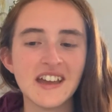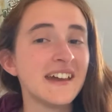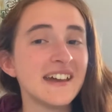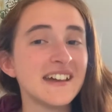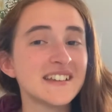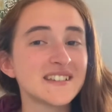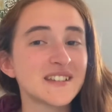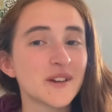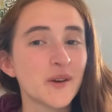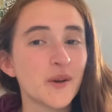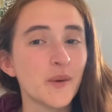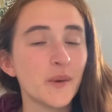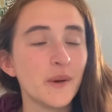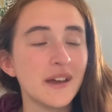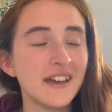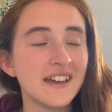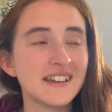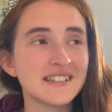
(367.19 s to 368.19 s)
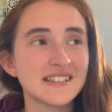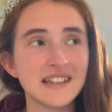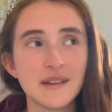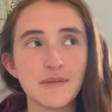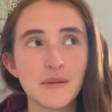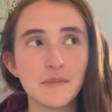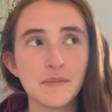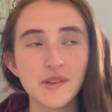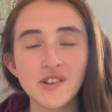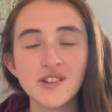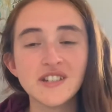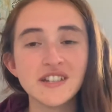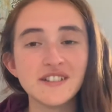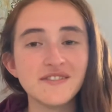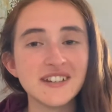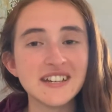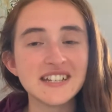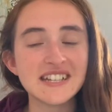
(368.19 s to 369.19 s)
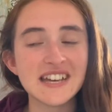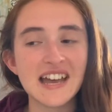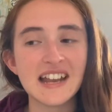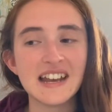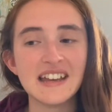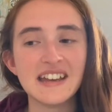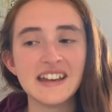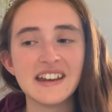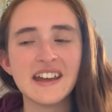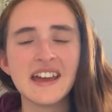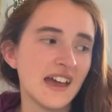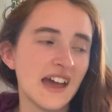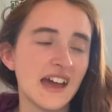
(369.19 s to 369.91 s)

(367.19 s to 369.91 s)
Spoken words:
It's a queer Sleeping Beauty retelling,